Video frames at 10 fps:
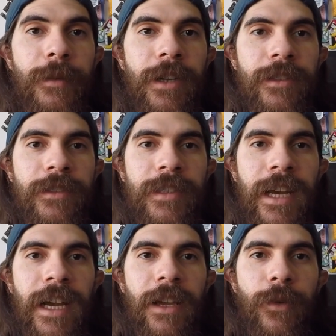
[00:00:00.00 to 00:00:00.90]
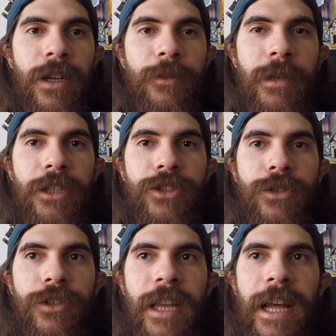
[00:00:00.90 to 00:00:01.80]
because I wanted to make
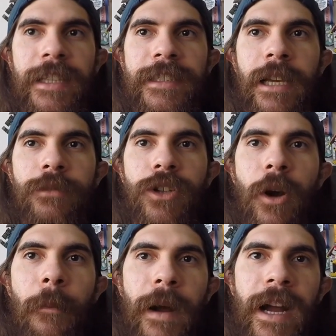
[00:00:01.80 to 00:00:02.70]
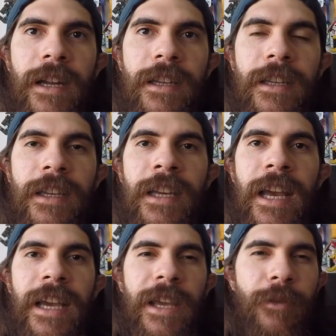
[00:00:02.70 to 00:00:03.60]
sure that I had time to come back
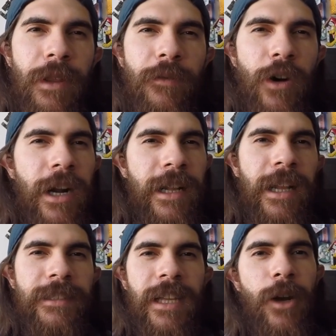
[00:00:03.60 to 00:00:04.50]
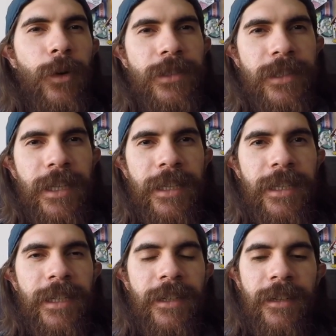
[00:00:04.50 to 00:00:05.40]
and get ready for a class that I was
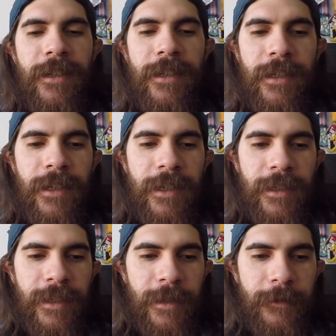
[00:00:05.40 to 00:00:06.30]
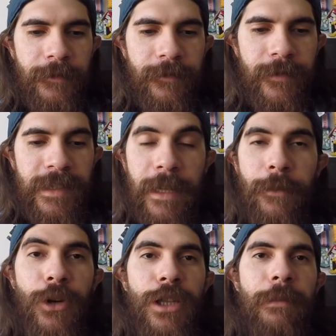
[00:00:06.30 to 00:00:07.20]
taking. And I
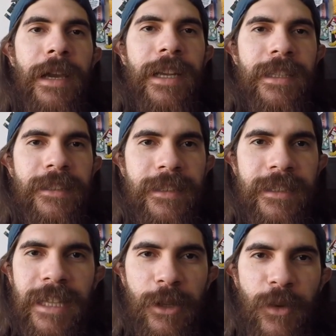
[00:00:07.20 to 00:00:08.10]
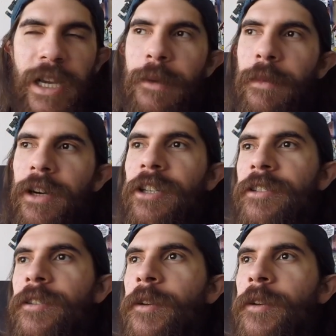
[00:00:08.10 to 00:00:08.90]
barely made it in that way, but